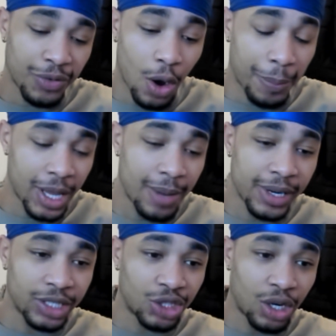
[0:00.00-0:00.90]
got people
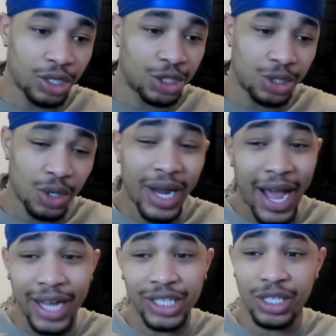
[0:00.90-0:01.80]
in charge who don't
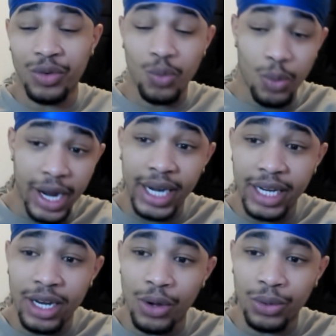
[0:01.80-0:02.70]
actually really
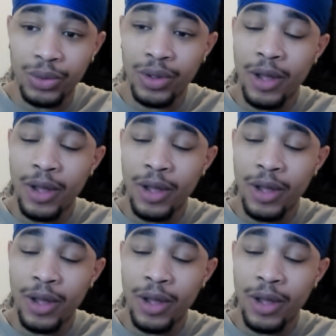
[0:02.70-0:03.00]
know